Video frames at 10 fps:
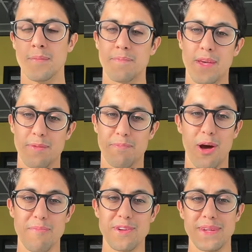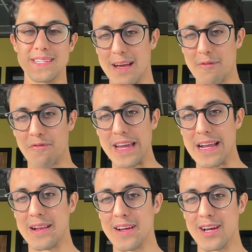Now, the problem is I
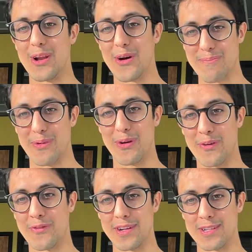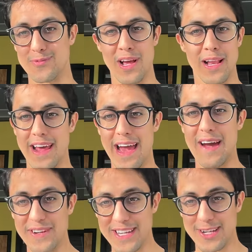fail a lot more often as well, and I haven't